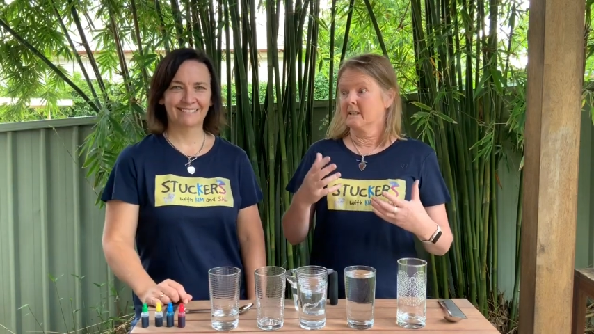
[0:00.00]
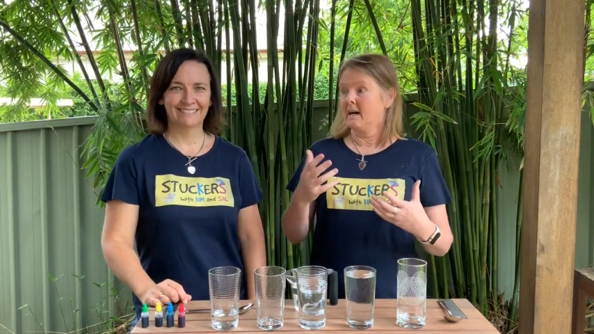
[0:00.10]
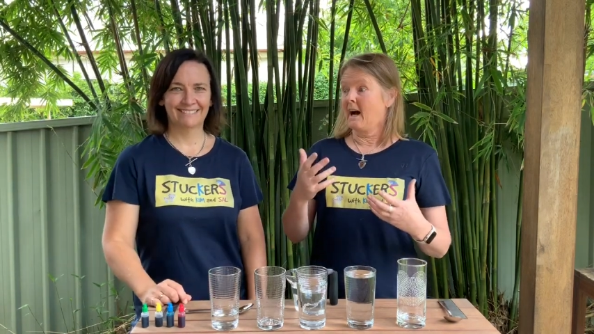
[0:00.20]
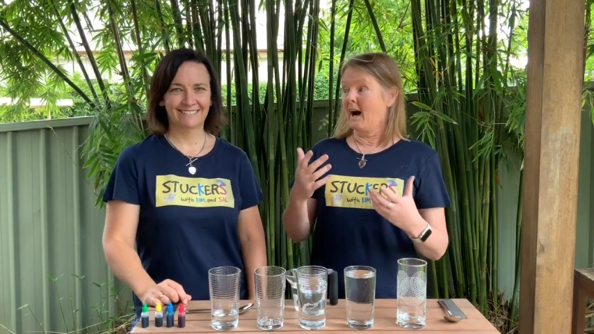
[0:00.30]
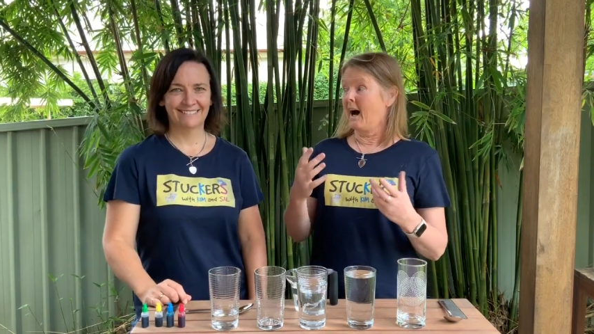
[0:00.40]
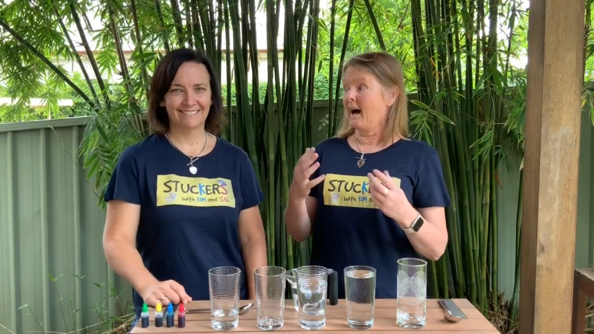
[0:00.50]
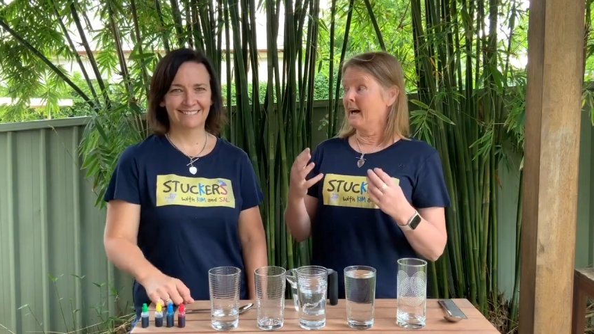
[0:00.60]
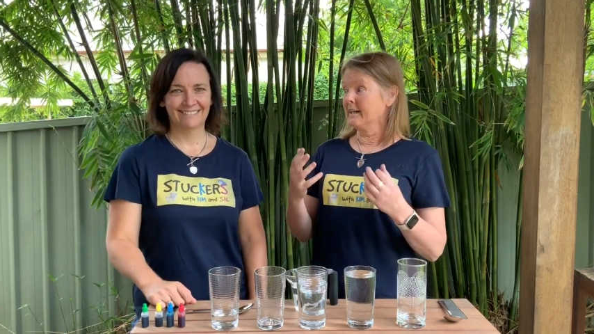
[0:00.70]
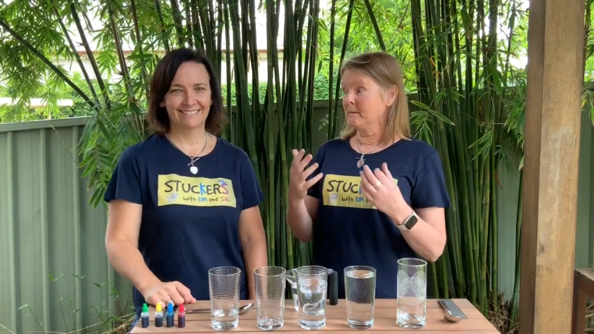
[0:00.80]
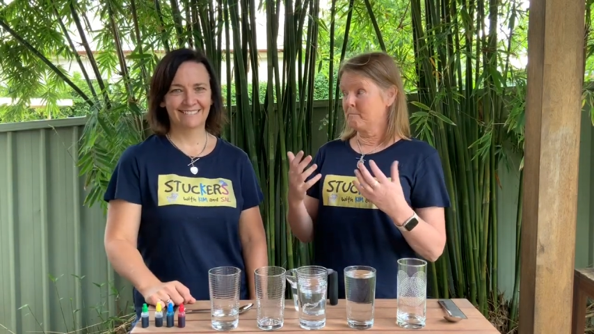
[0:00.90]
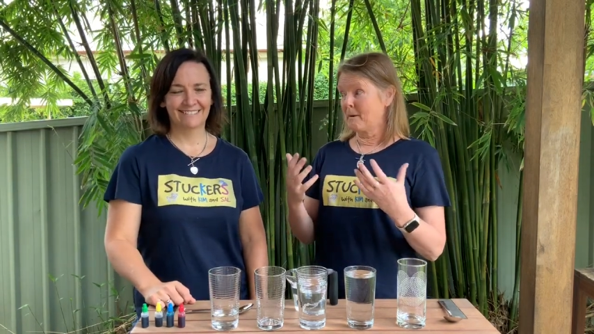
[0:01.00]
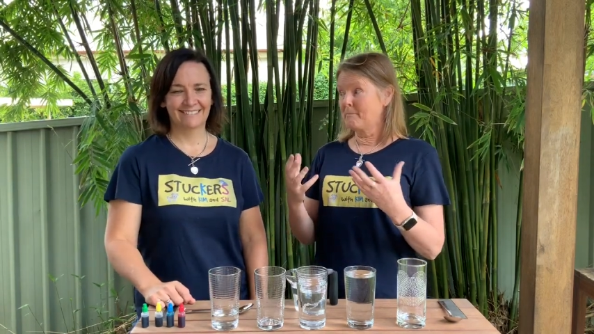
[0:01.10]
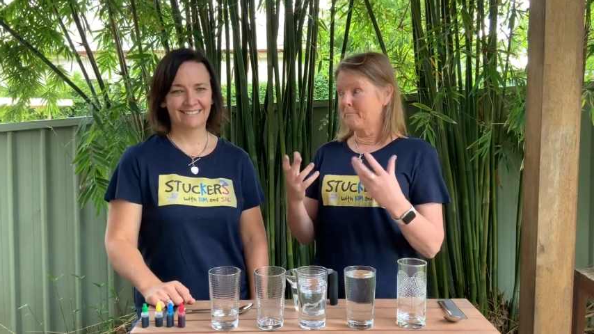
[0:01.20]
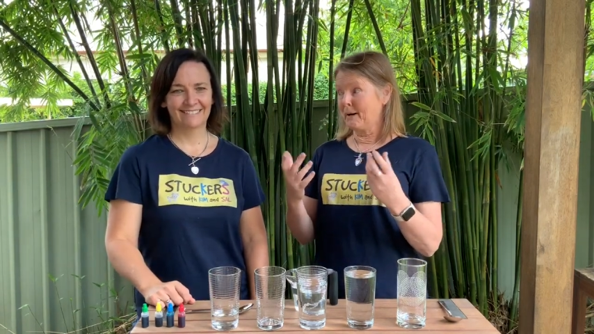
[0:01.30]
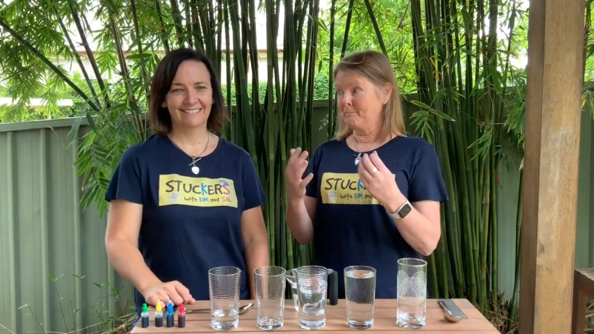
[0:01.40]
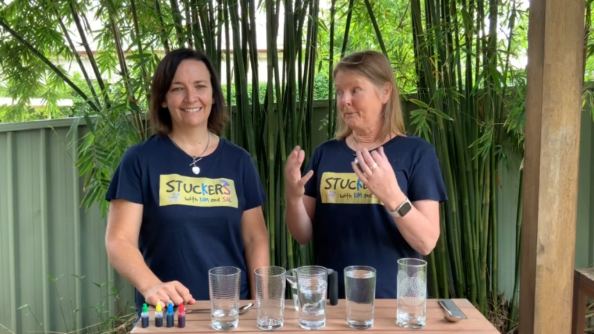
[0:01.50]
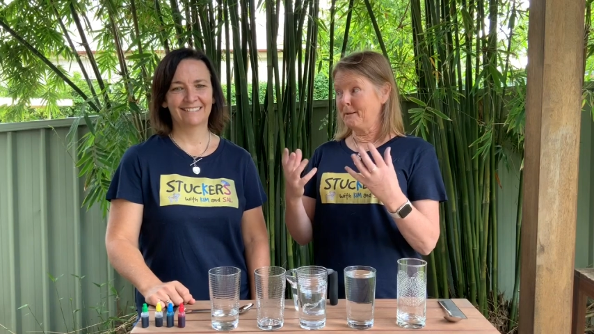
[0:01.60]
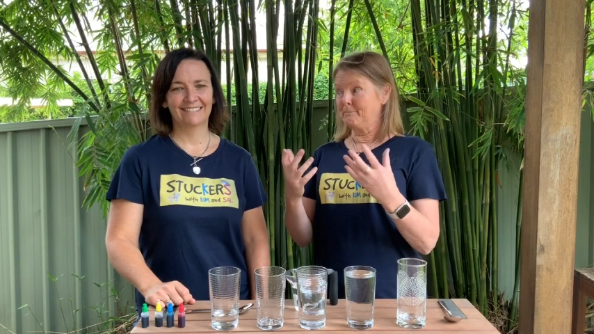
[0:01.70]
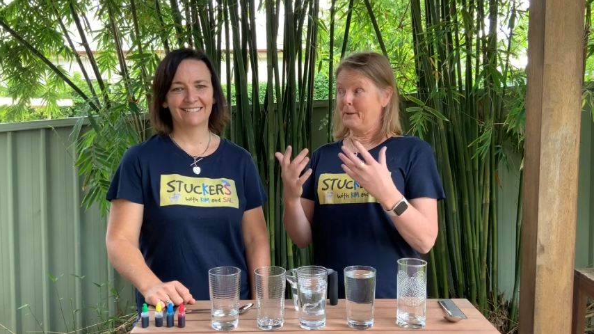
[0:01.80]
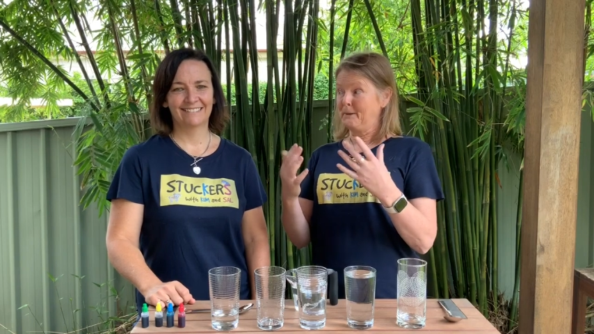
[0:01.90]
Speaker 1: high, bum, bum, bum,
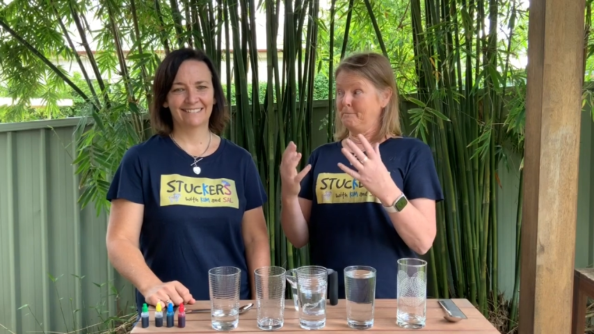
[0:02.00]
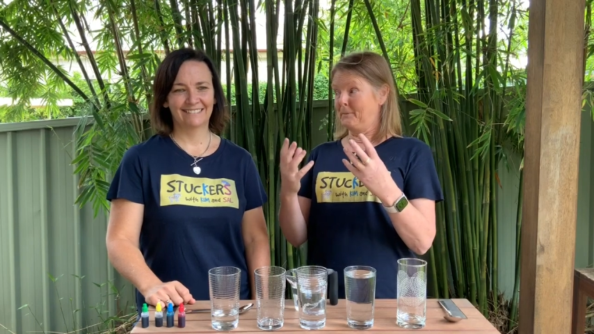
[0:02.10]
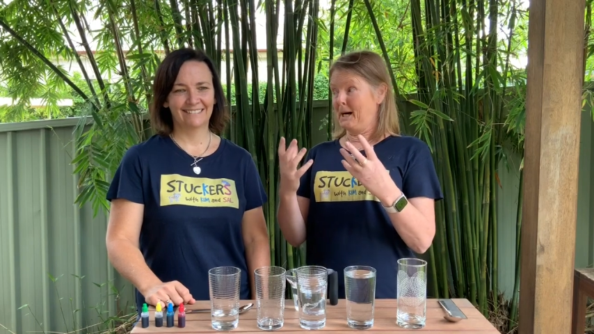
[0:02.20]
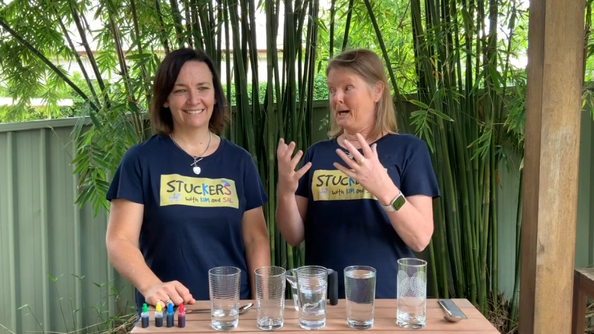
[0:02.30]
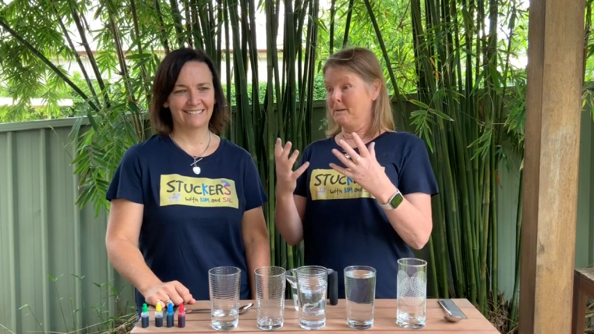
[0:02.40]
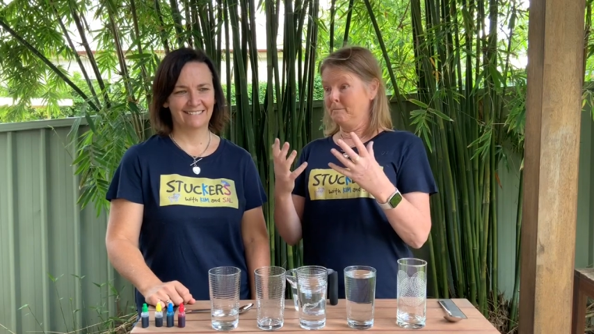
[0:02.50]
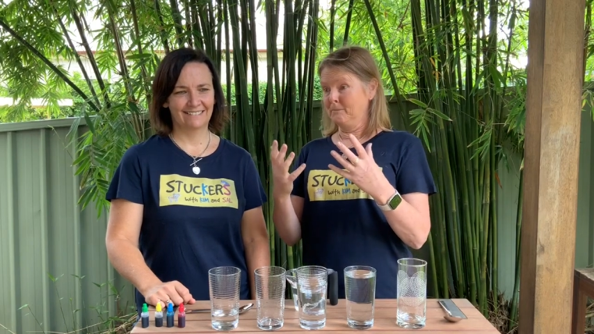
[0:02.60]
bum, bum,